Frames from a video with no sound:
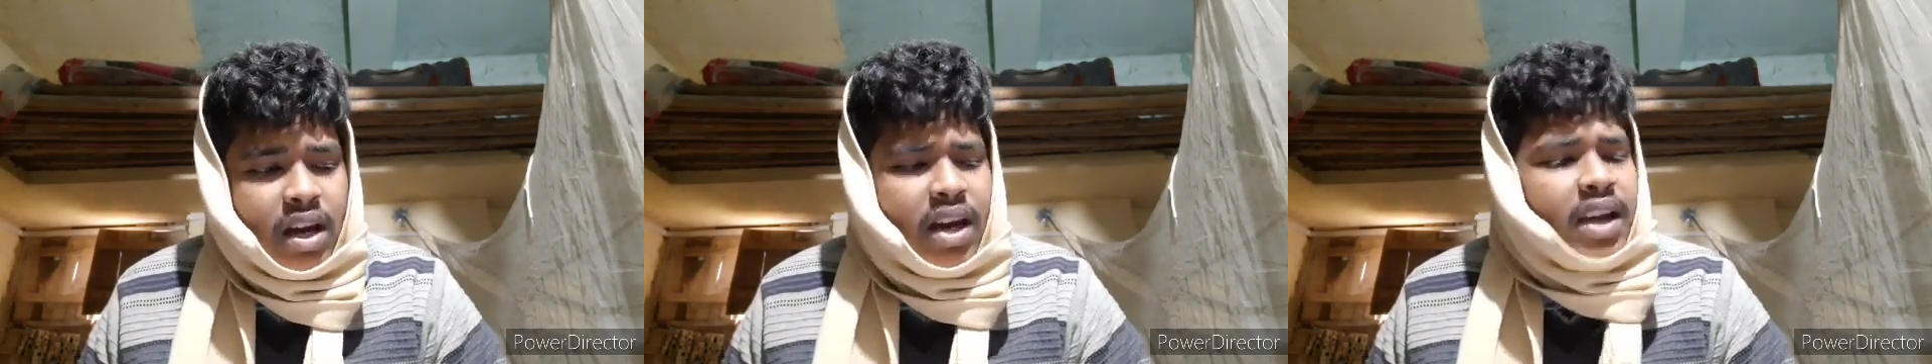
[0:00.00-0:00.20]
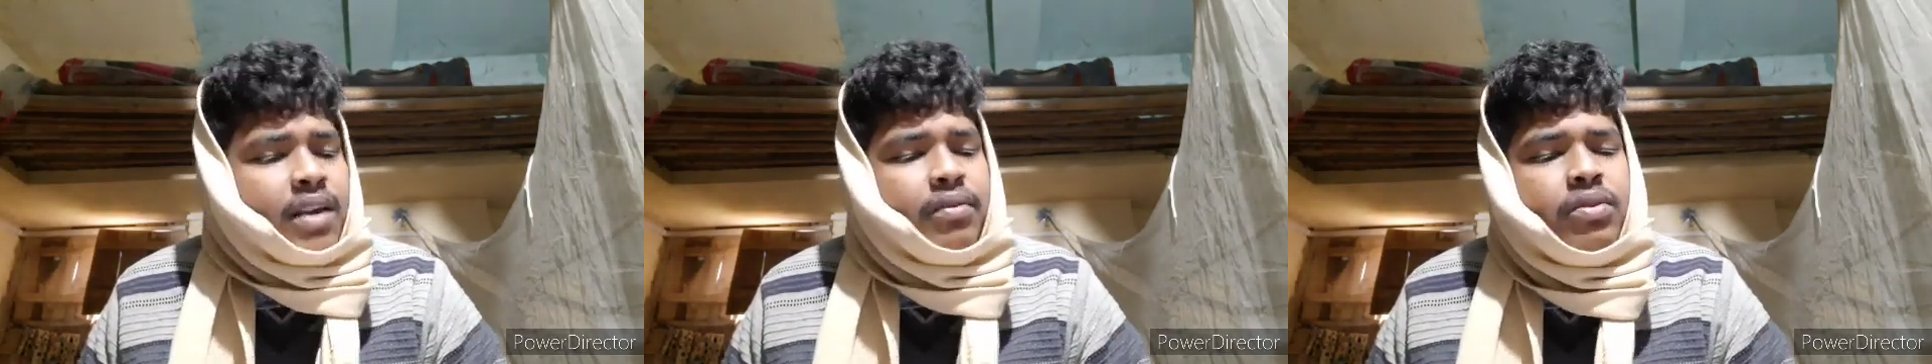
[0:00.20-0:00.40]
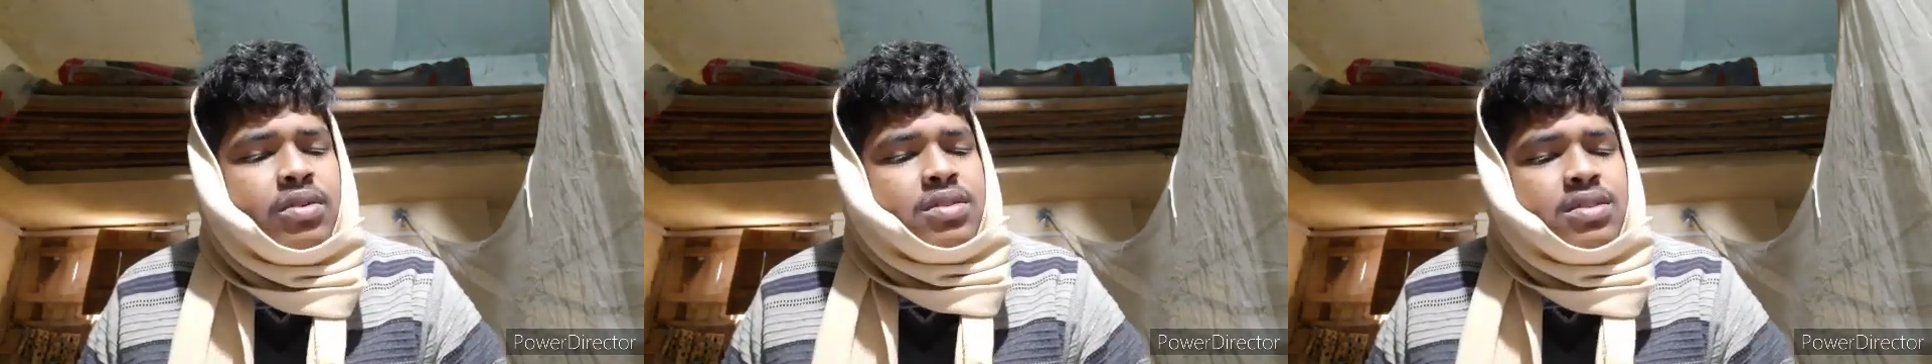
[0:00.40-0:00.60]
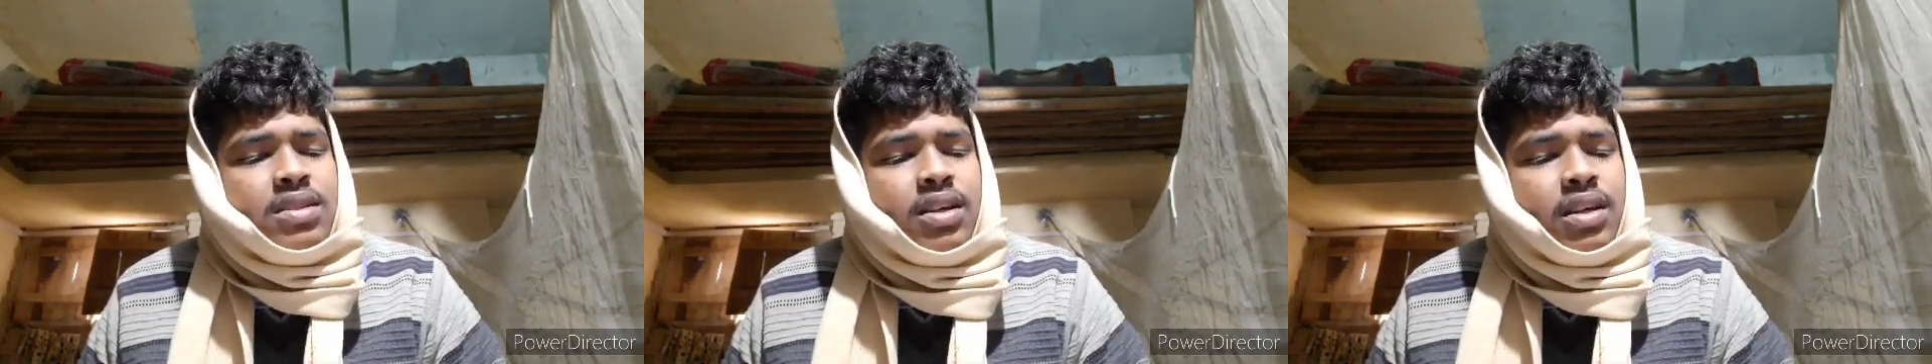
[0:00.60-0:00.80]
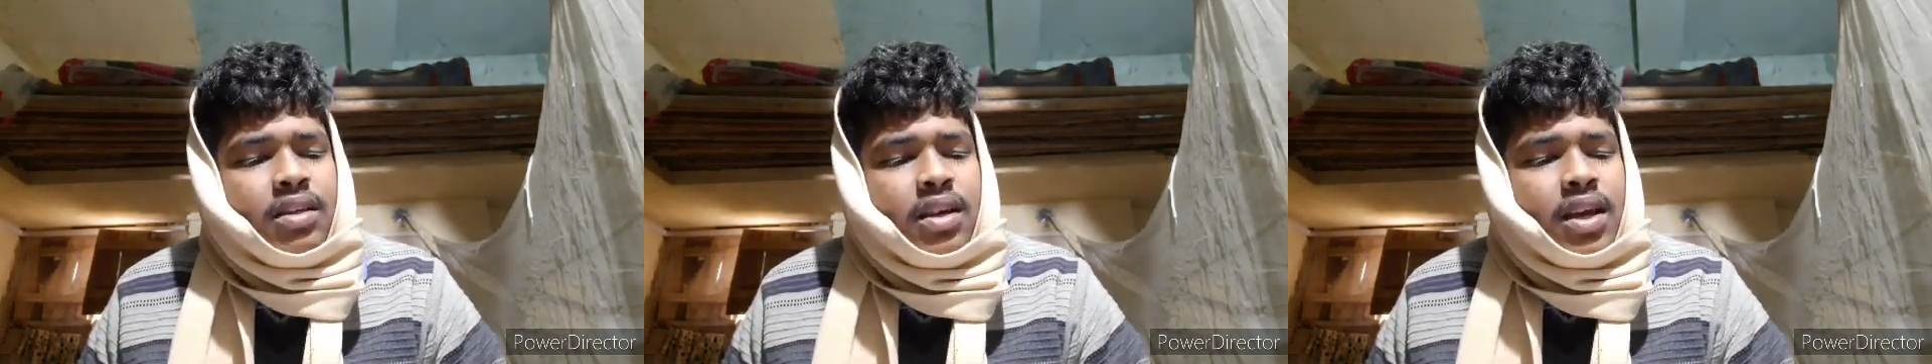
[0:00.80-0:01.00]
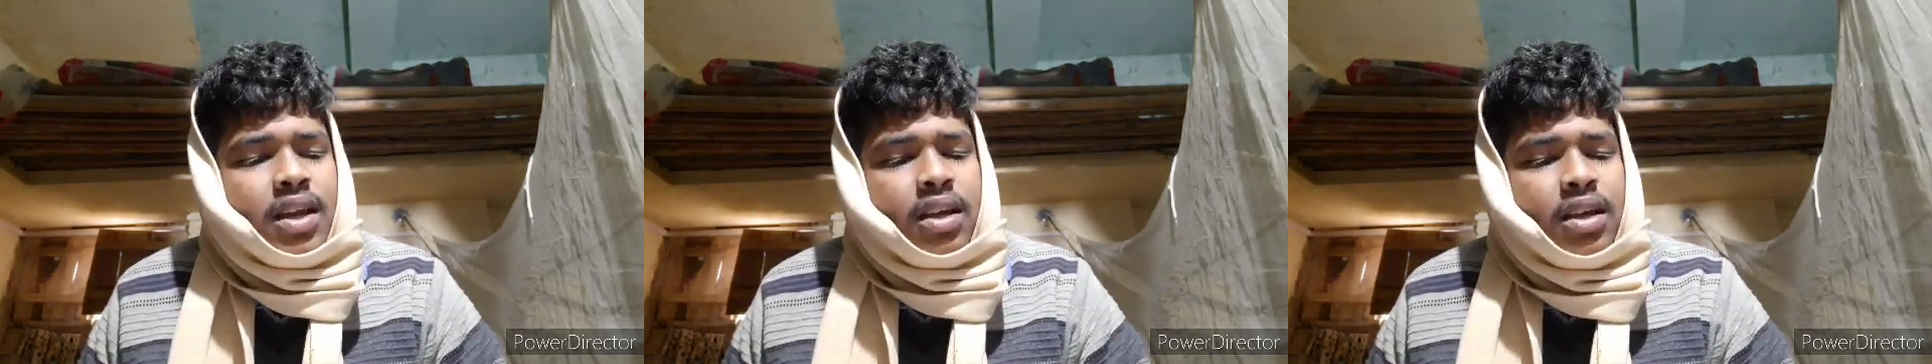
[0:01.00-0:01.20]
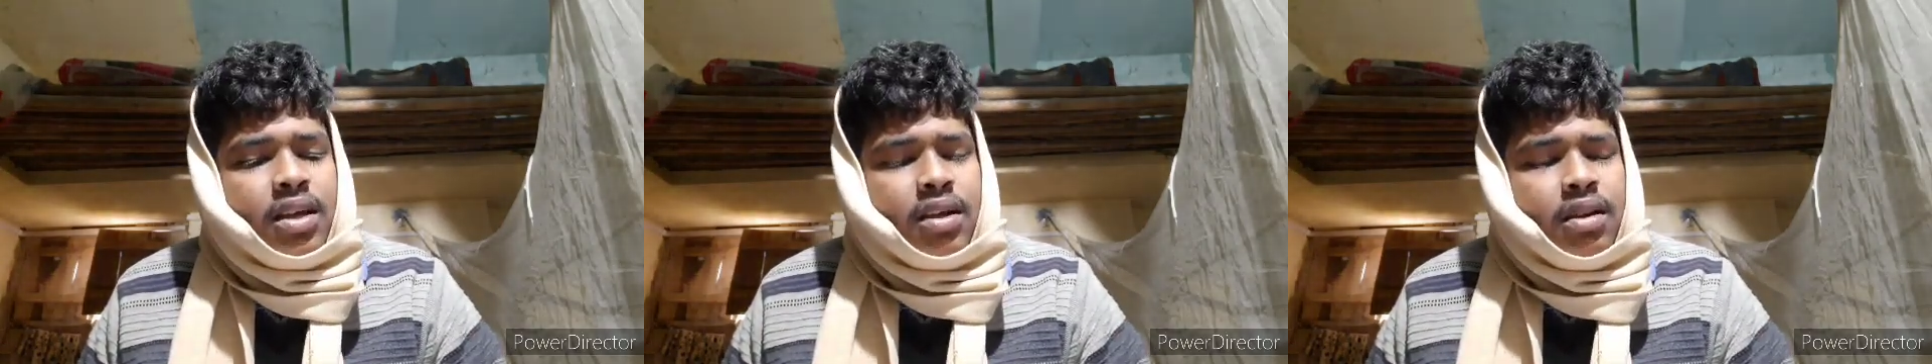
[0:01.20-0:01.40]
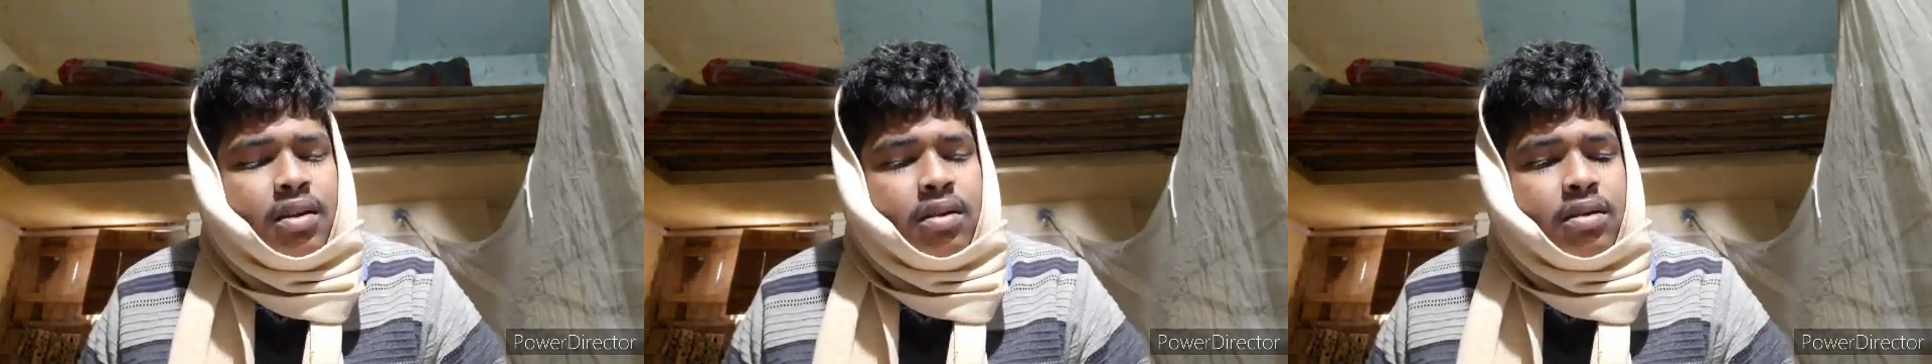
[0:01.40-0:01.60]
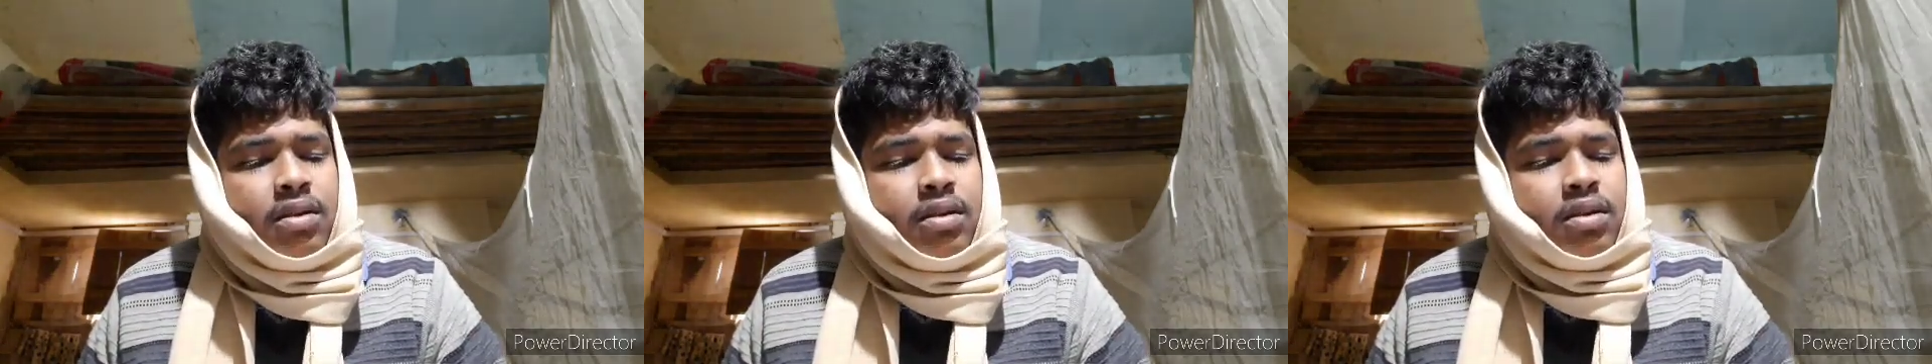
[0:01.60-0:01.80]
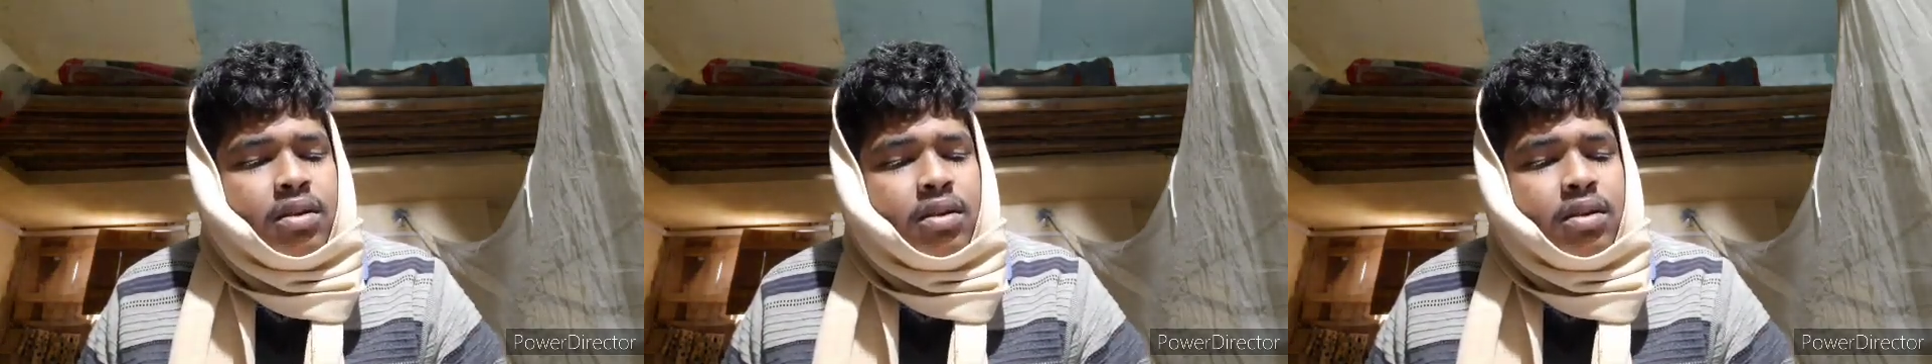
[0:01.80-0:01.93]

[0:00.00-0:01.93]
I have not seen any